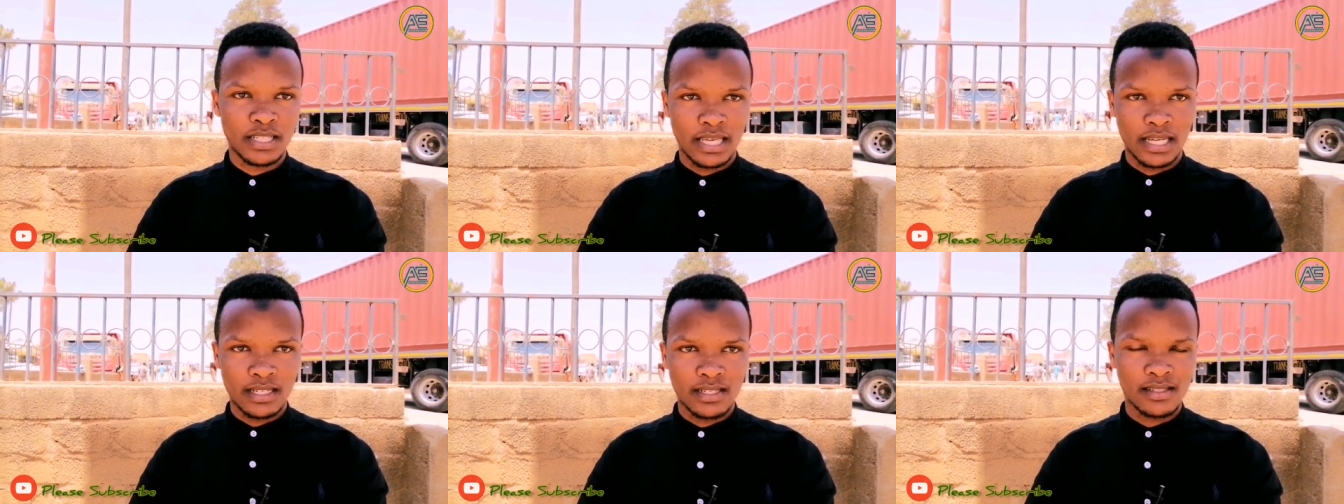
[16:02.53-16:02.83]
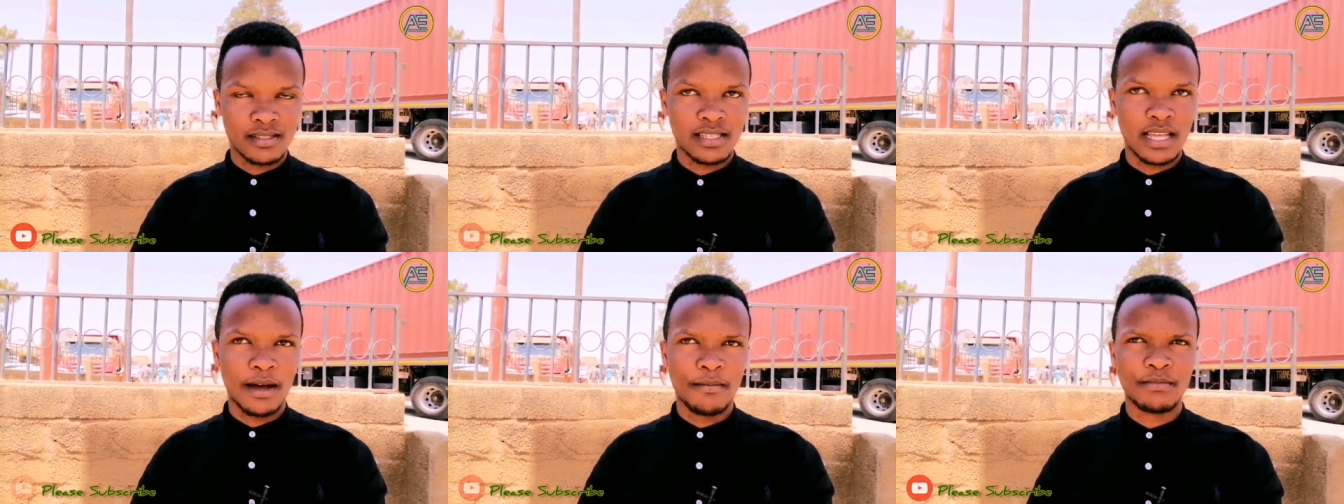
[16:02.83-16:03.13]
get
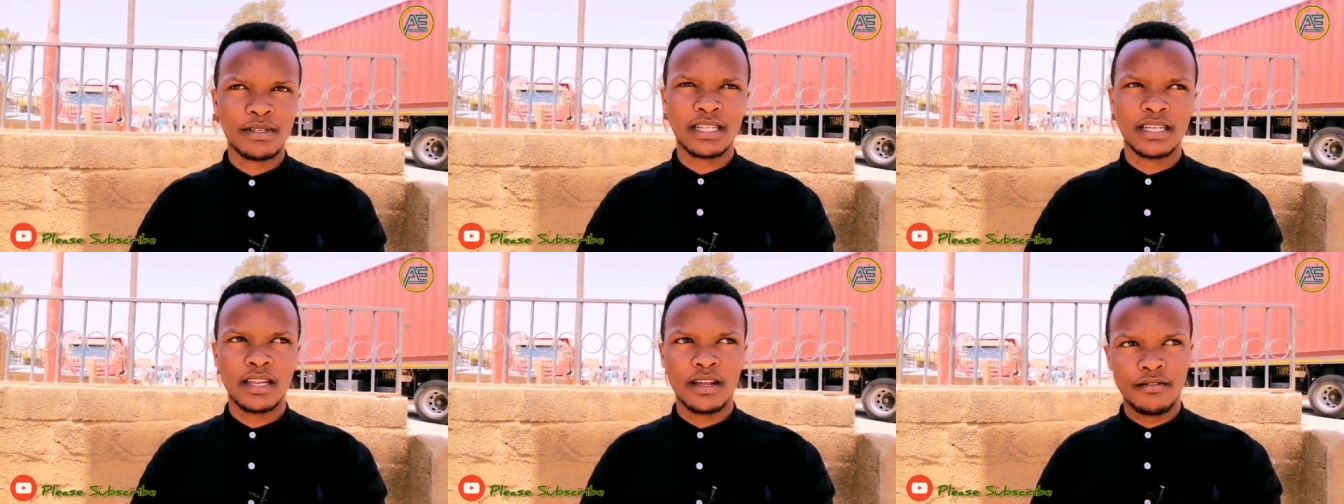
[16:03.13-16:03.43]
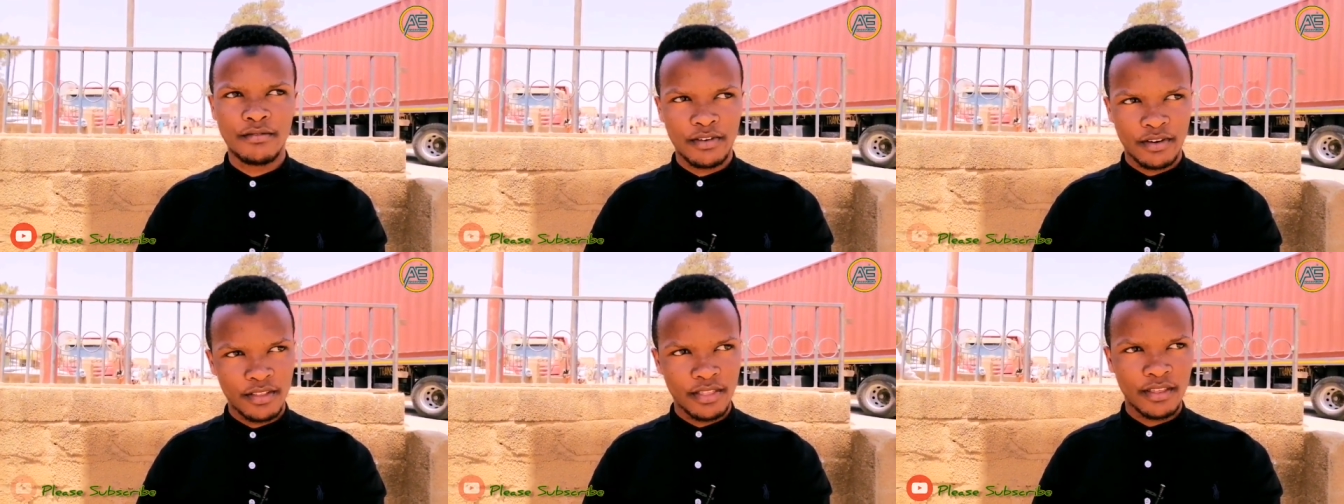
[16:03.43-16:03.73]
stamped and
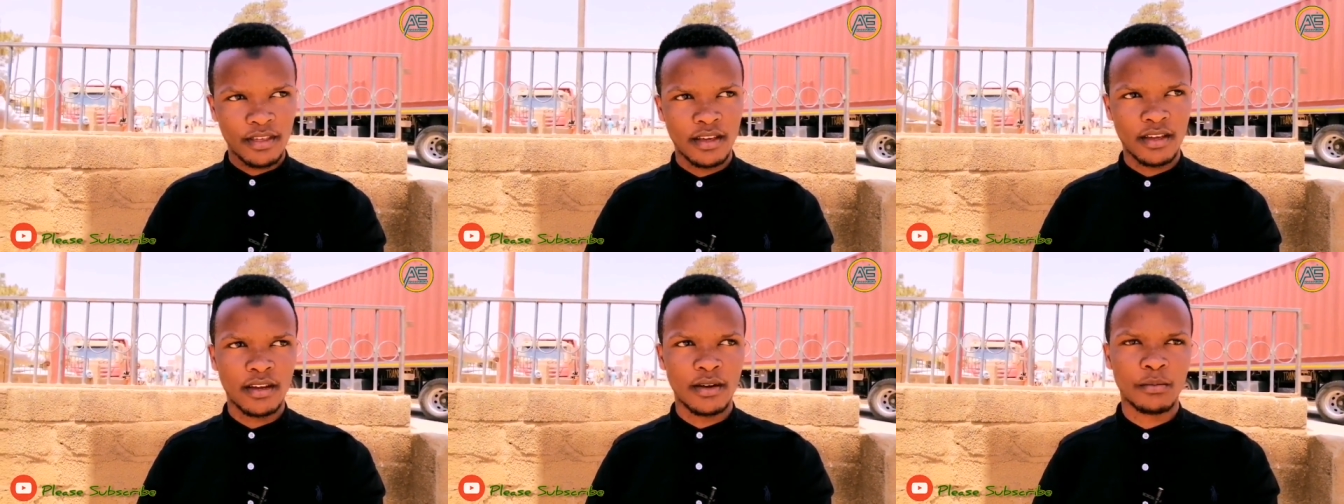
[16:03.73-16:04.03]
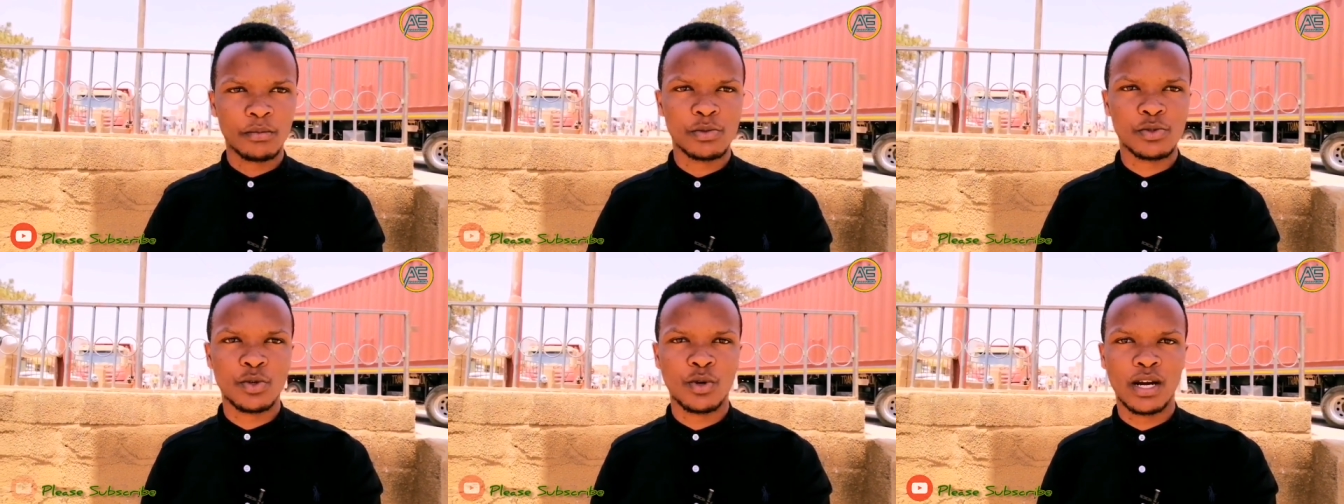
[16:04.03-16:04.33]

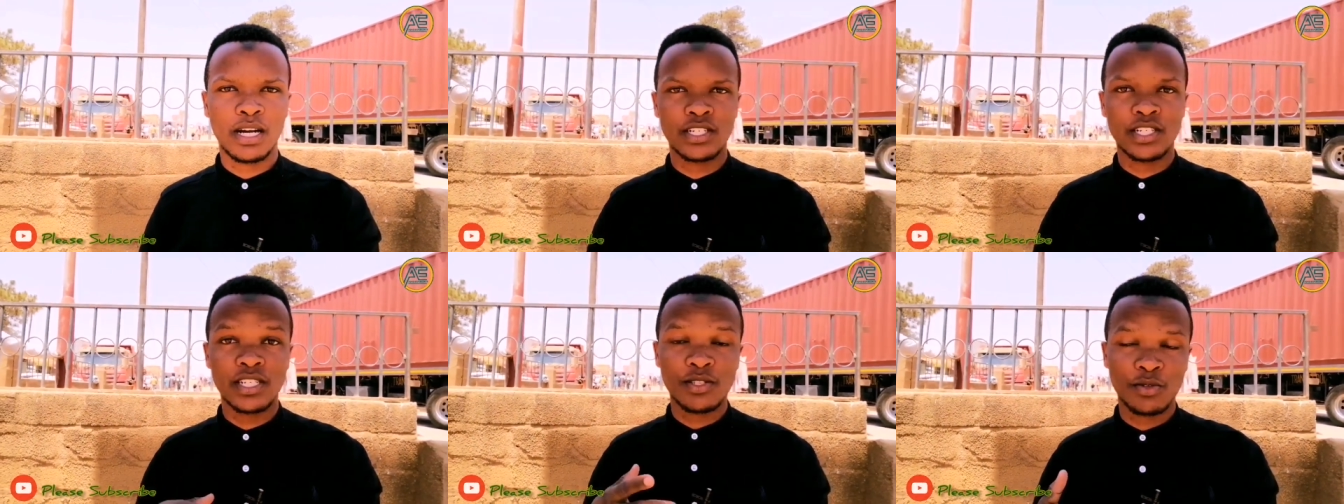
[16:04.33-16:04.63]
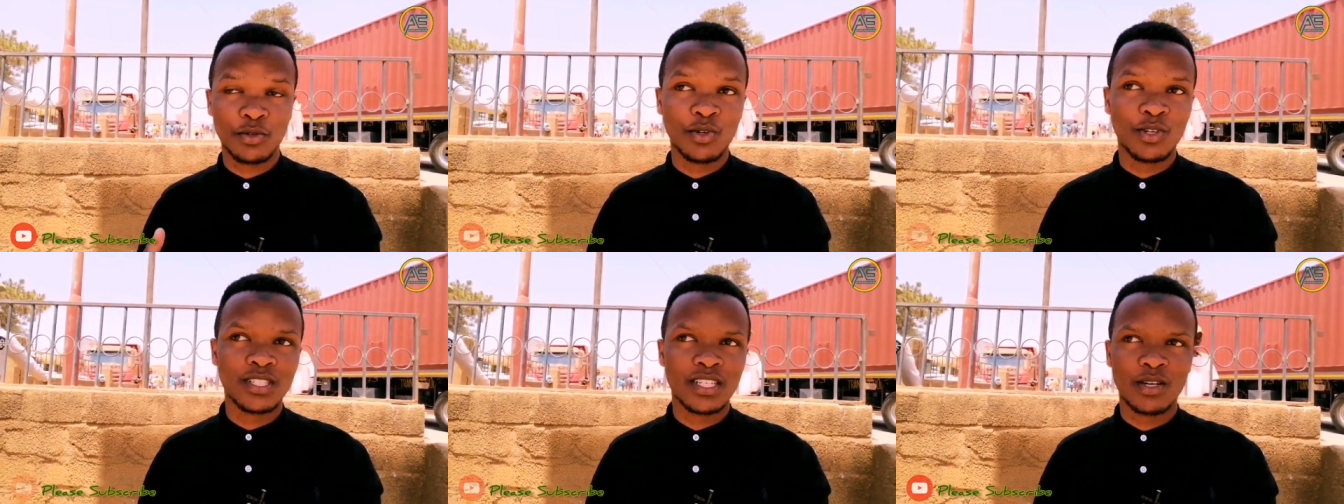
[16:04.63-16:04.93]
everything, so I
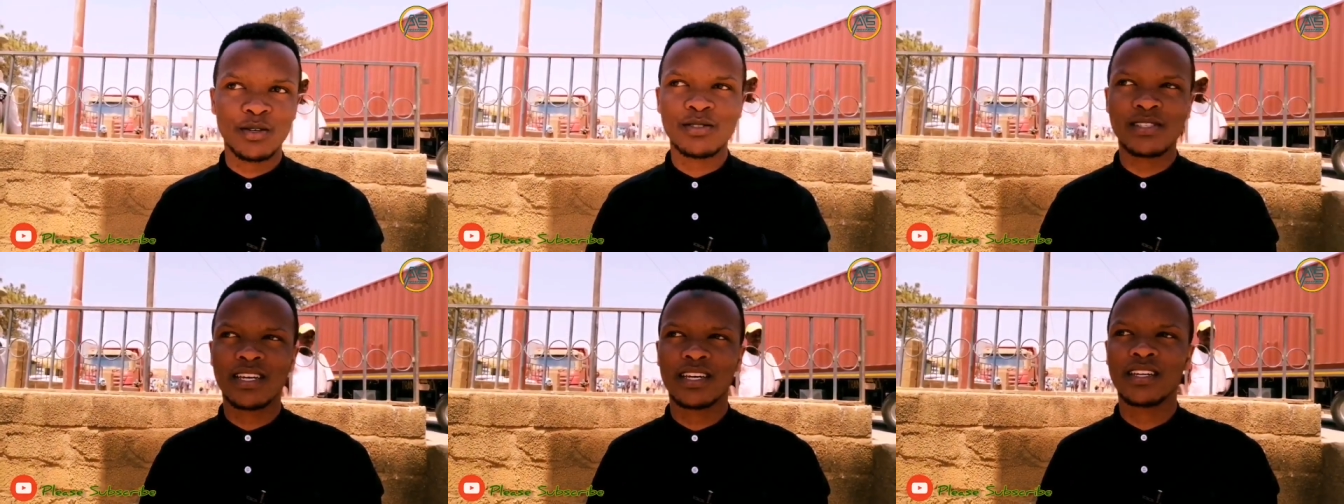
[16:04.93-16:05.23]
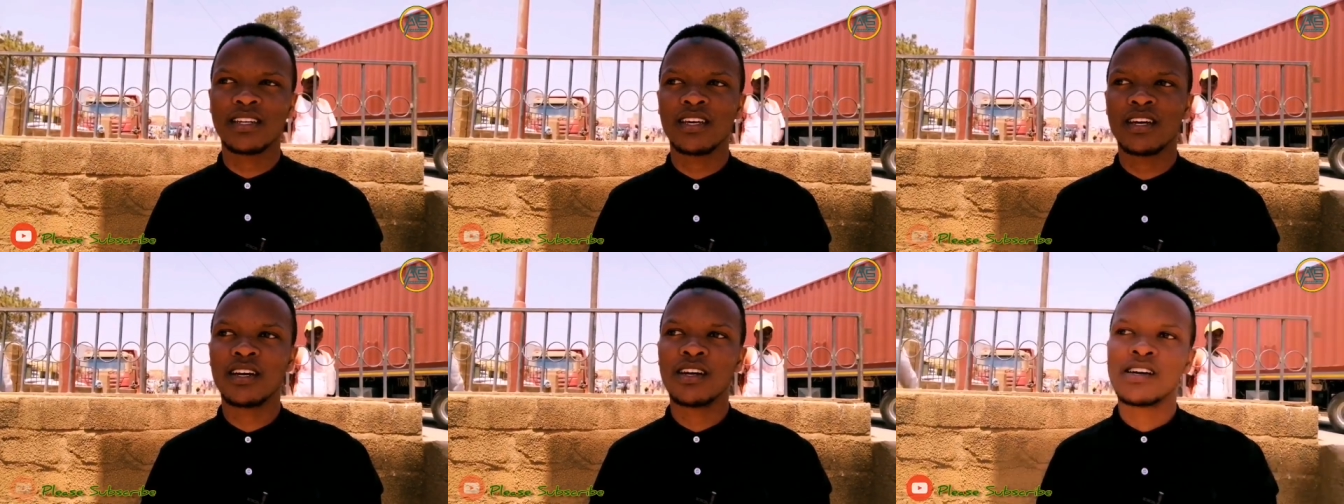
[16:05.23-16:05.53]
just got
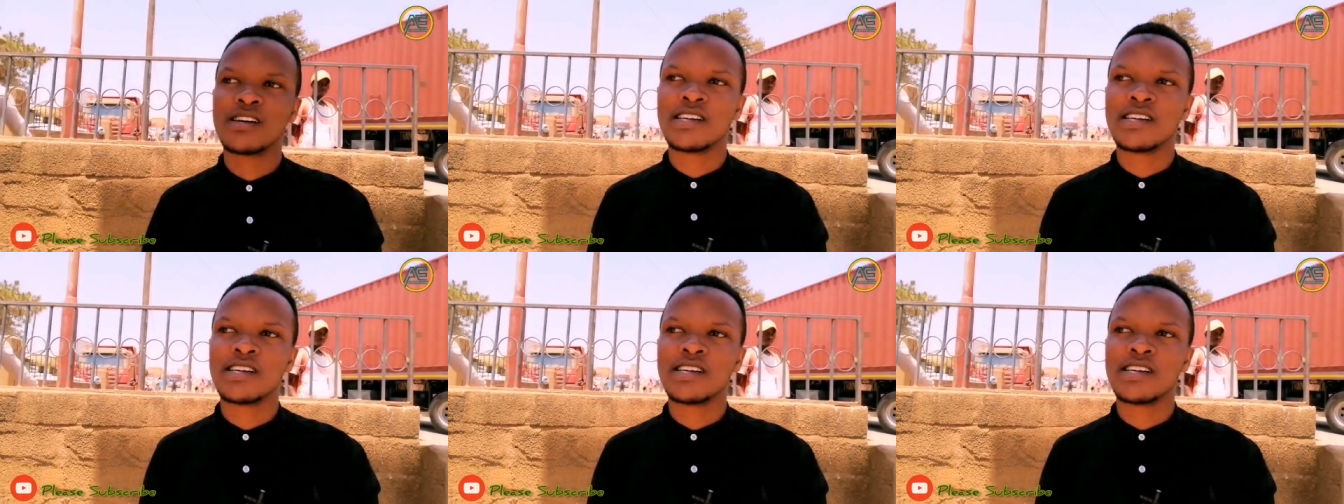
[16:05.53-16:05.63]
outside,